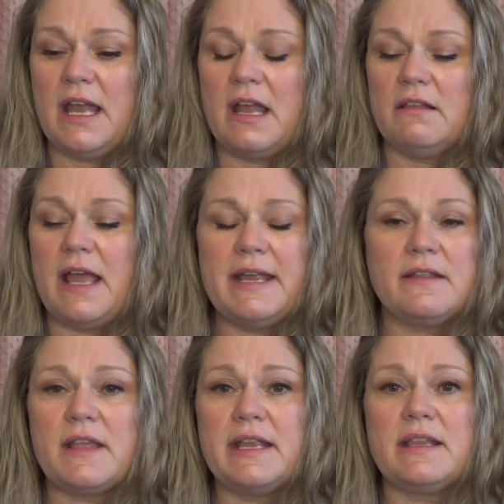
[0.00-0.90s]

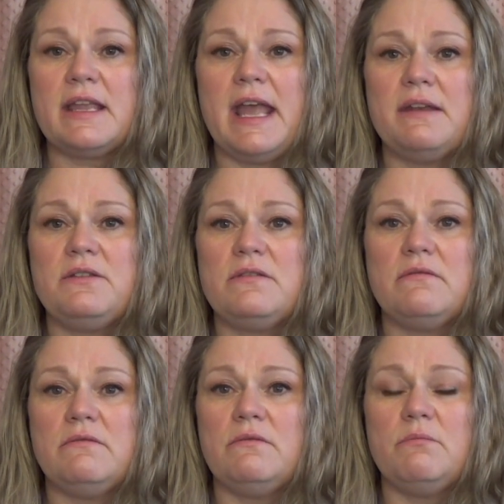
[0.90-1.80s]
like they had
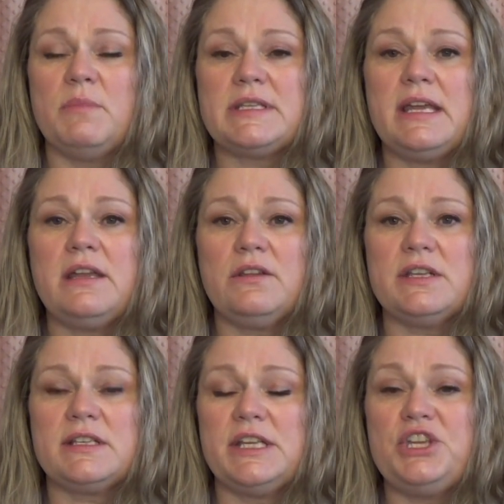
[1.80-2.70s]

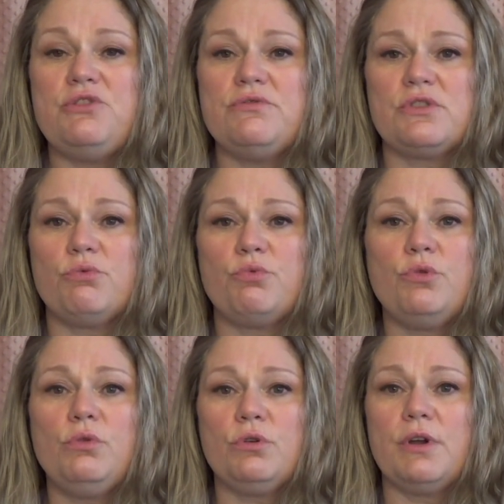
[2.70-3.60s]
meticulously used a
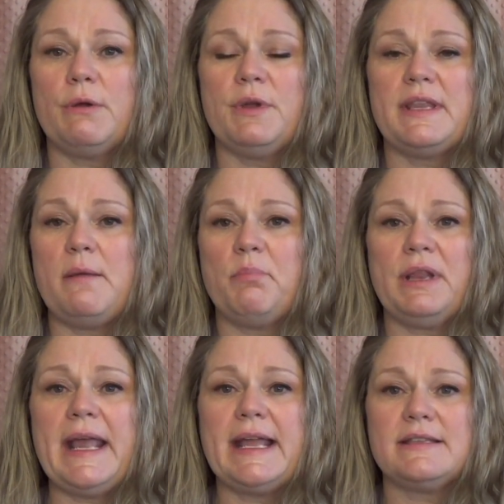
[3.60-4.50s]
ruler when they
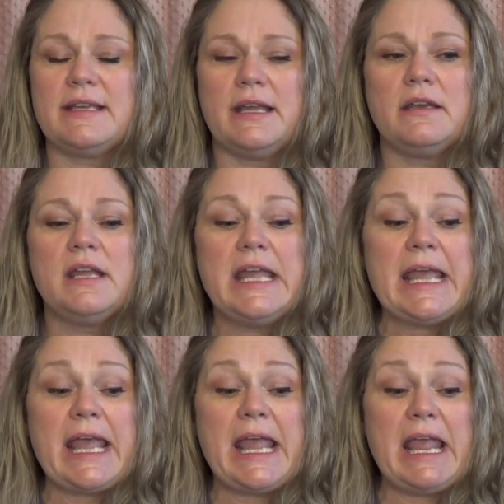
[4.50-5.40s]
planted.
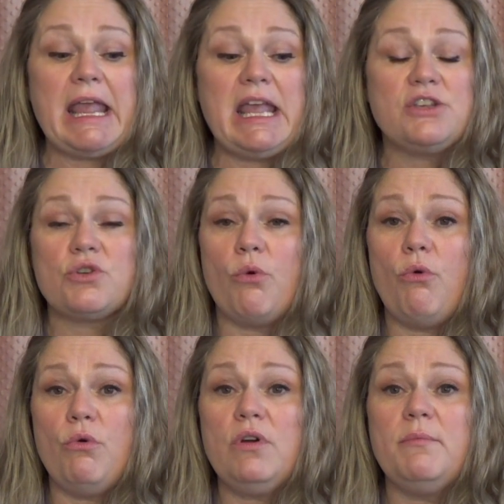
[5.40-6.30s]
Each
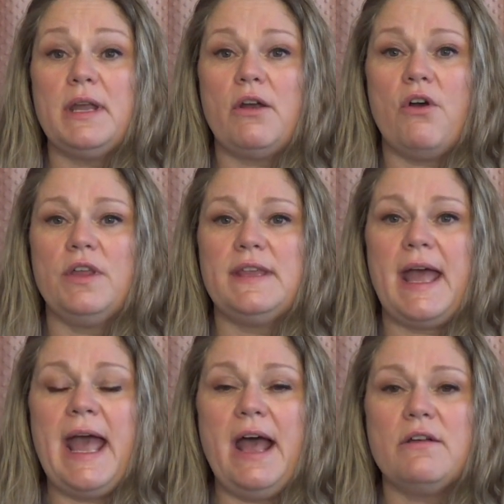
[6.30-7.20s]
ornament on the
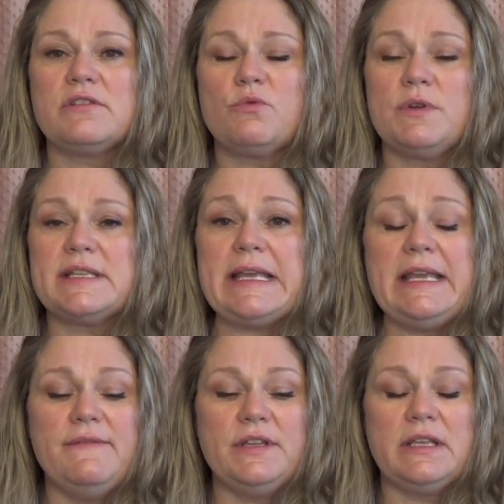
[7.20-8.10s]
house was
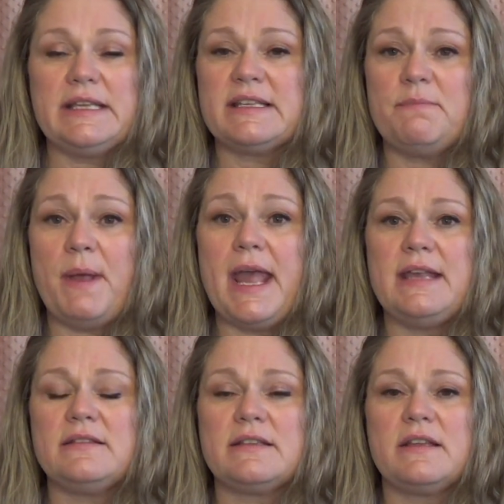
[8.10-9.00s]
evenly
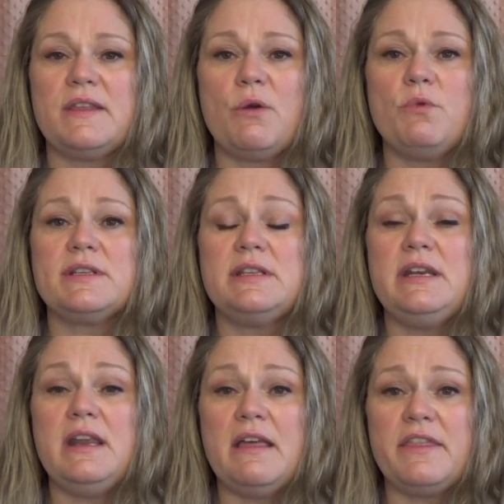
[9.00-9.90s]
spaced. There was
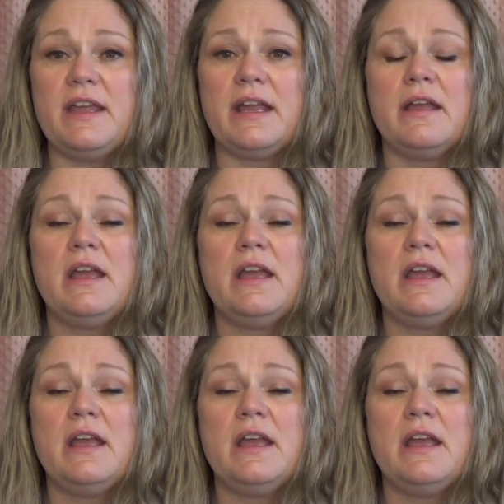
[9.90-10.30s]
nothing